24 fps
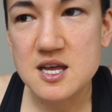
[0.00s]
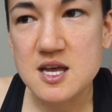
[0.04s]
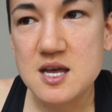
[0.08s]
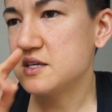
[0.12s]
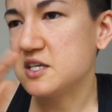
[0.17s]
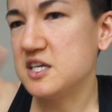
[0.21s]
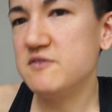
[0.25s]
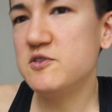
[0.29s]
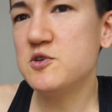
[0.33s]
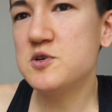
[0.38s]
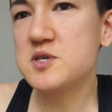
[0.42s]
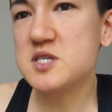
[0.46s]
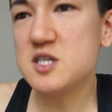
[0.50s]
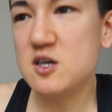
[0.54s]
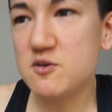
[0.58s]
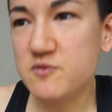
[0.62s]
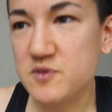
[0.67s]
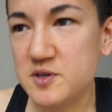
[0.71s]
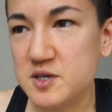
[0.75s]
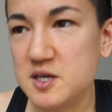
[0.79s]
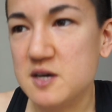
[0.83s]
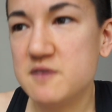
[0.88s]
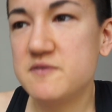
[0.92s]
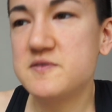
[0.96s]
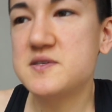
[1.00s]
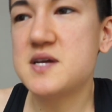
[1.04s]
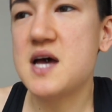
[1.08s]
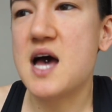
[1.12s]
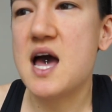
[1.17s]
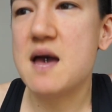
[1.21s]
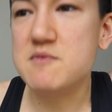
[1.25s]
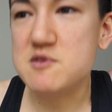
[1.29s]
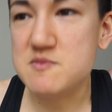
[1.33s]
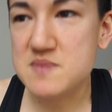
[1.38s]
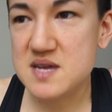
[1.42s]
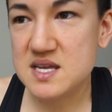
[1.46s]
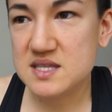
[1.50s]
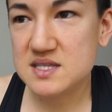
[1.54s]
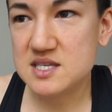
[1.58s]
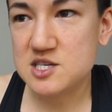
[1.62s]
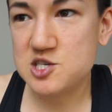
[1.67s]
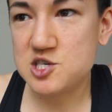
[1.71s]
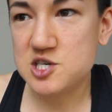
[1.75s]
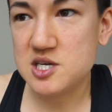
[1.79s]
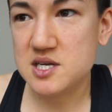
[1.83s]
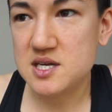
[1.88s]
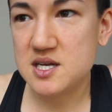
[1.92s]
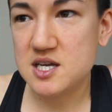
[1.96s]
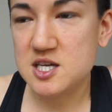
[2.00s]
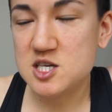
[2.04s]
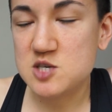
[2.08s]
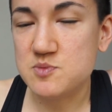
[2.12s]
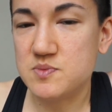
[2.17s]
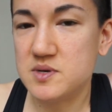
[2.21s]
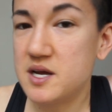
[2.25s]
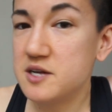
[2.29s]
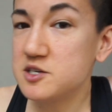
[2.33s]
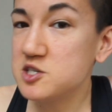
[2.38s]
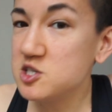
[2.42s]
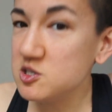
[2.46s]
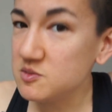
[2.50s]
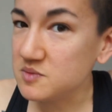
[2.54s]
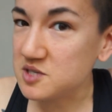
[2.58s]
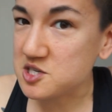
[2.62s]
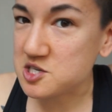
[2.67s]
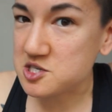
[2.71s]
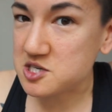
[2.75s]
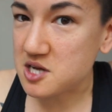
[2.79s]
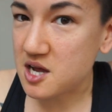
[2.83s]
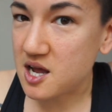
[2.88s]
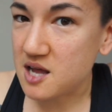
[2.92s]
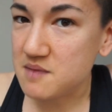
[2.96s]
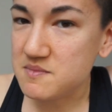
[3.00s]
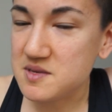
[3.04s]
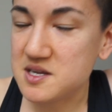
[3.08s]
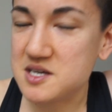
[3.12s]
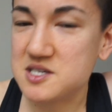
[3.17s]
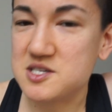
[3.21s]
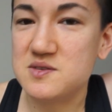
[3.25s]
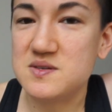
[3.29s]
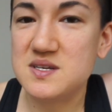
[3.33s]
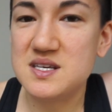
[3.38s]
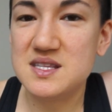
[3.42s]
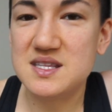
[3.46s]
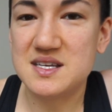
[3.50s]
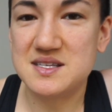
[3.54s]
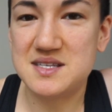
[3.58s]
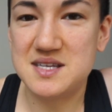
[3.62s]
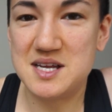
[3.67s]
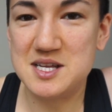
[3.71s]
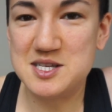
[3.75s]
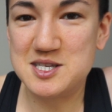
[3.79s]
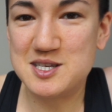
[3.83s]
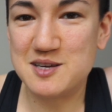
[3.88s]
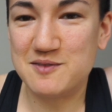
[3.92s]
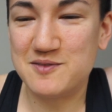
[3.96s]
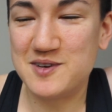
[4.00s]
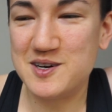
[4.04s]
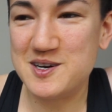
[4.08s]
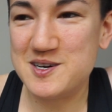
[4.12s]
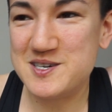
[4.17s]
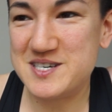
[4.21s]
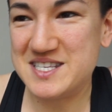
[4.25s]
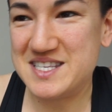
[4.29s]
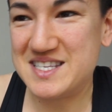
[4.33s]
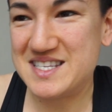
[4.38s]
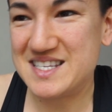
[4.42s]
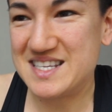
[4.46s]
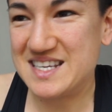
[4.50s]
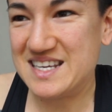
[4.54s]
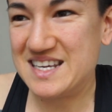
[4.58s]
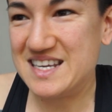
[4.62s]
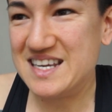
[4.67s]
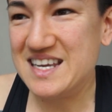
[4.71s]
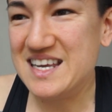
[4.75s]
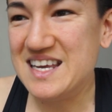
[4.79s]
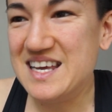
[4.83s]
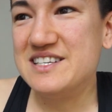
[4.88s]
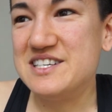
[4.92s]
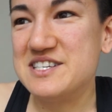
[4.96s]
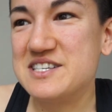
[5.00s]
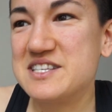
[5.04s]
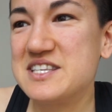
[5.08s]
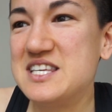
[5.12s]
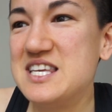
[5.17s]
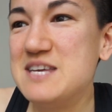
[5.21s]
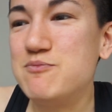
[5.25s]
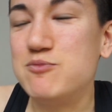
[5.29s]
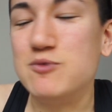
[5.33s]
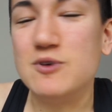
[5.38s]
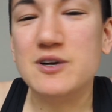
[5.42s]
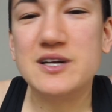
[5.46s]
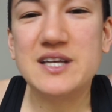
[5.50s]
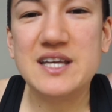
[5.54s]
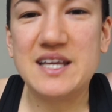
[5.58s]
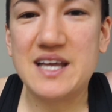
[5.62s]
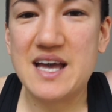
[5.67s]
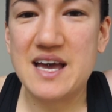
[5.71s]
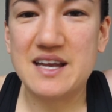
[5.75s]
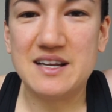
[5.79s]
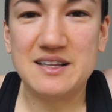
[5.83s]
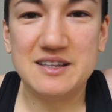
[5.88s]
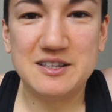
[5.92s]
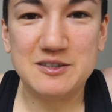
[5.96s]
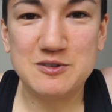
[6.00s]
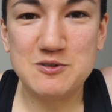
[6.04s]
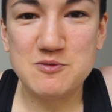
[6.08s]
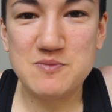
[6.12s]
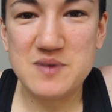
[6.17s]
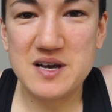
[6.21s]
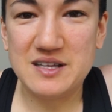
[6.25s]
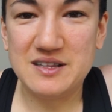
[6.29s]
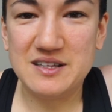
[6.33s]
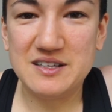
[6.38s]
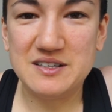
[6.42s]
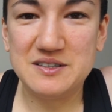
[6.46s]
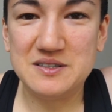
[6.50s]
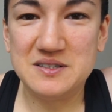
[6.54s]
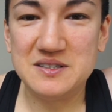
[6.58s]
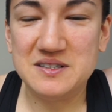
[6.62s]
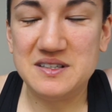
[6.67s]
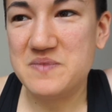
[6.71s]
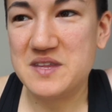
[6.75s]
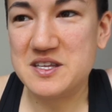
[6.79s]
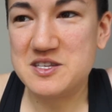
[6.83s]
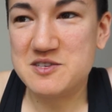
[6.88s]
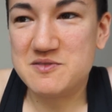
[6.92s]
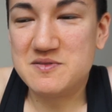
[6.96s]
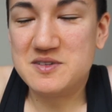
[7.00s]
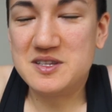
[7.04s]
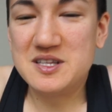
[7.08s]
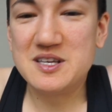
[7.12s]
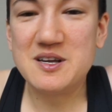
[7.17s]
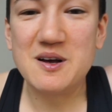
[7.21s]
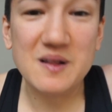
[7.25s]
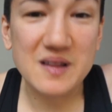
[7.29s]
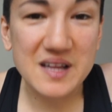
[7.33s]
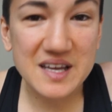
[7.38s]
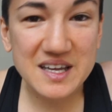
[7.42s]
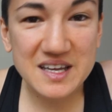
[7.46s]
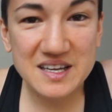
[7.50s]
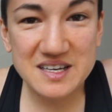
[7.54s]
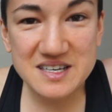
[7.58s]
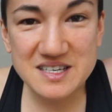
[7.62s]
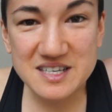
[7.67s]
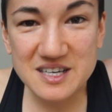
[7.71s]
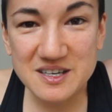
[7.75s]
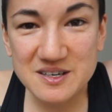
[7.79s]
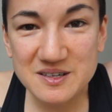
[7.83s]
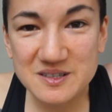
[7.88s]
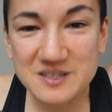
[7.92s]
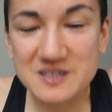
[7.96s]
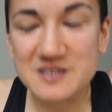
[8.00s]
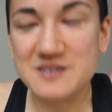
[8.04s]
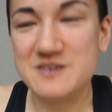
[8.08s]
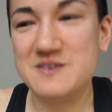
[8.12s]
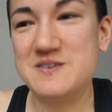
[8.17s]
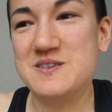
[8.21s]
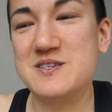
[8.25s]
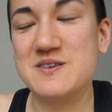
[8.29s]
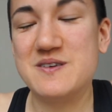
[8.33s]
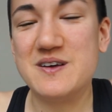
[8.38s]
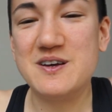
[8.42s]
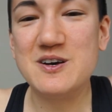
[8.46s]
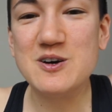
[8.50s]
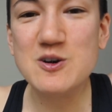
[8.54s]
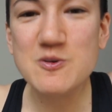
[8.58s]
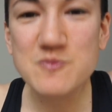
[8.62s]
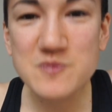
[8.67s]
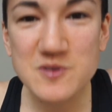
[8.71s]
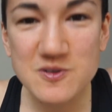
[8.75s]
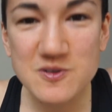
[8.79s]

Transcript: Give yourself enough time to make the change, but not too much time because you need that sense of urgency. Just keep working at it little by little. That's really all I can tell you. So I hope